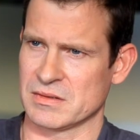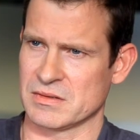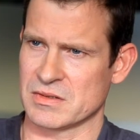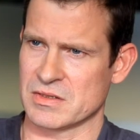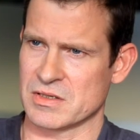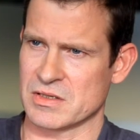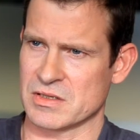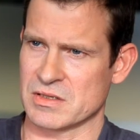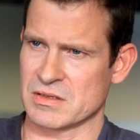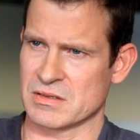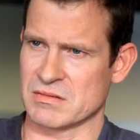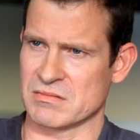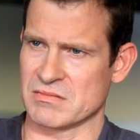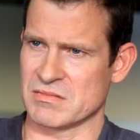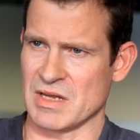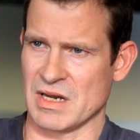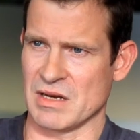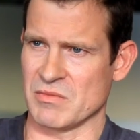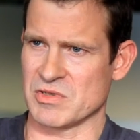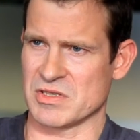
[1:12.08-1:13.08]
just,
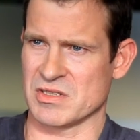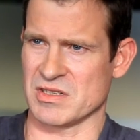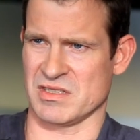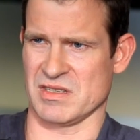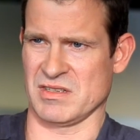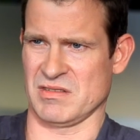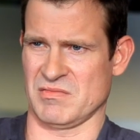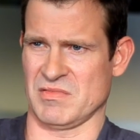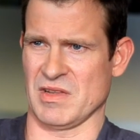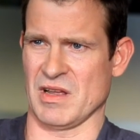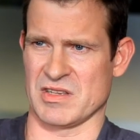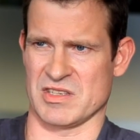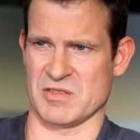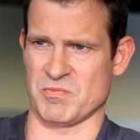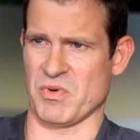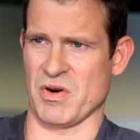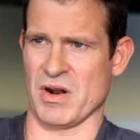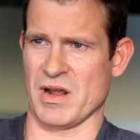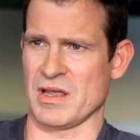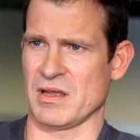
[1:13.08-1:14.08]
and it was just a
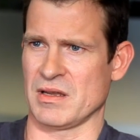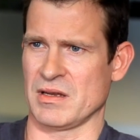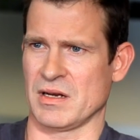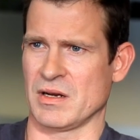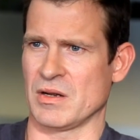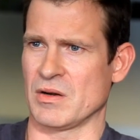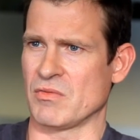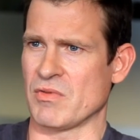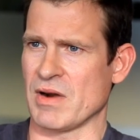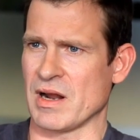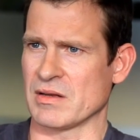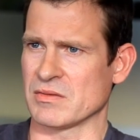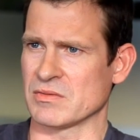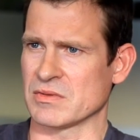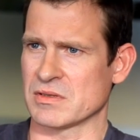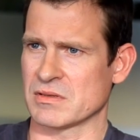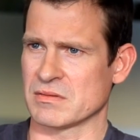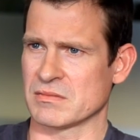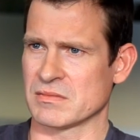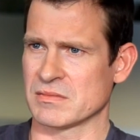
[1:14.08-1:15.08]
sprite, you know,
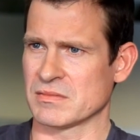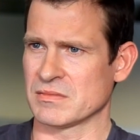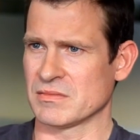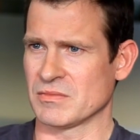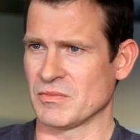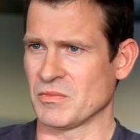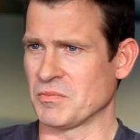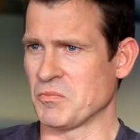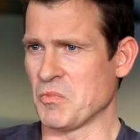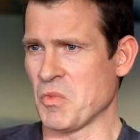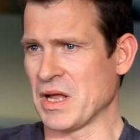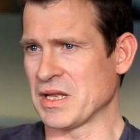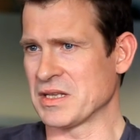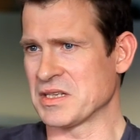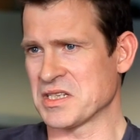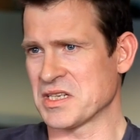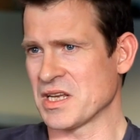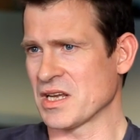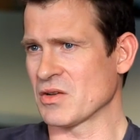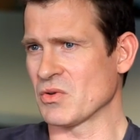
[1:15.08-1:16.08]
around one
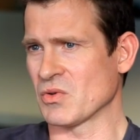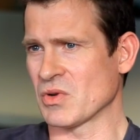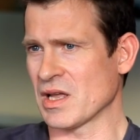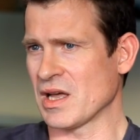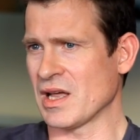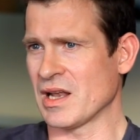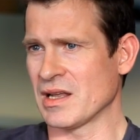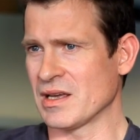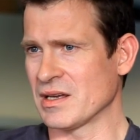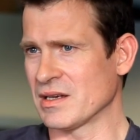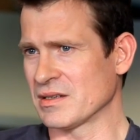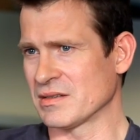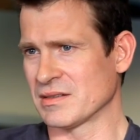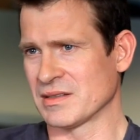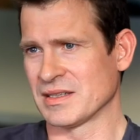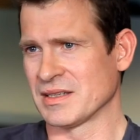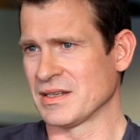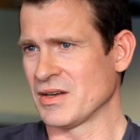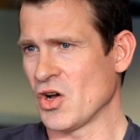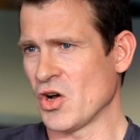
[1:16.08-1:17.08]
single color
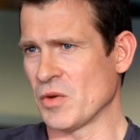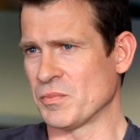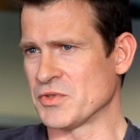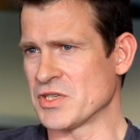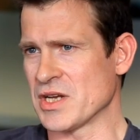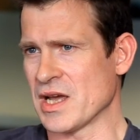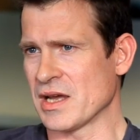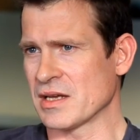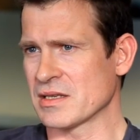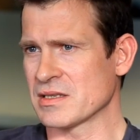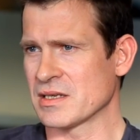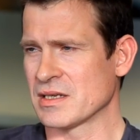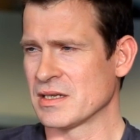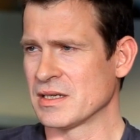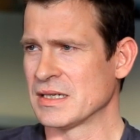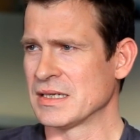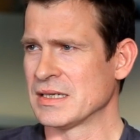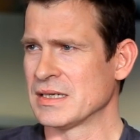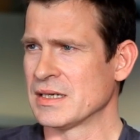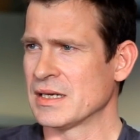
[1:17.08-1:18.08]
object.
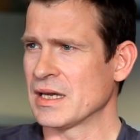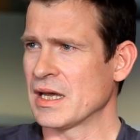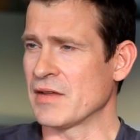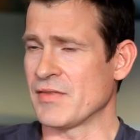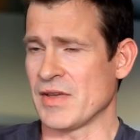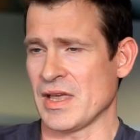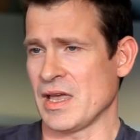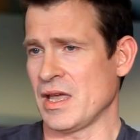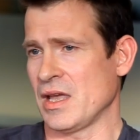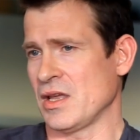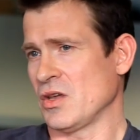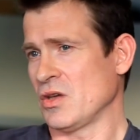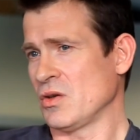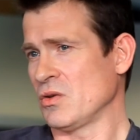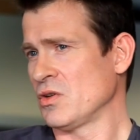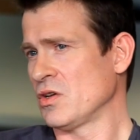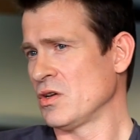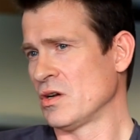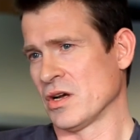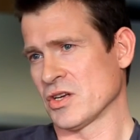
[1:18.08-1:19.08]
And if it hit you,
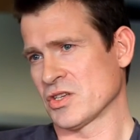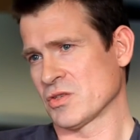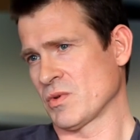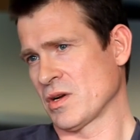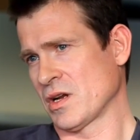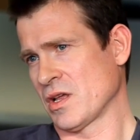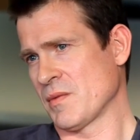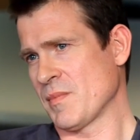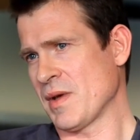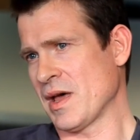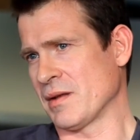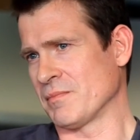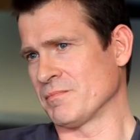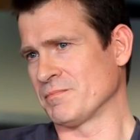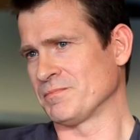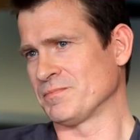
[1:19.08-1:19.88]
you lost one of your men.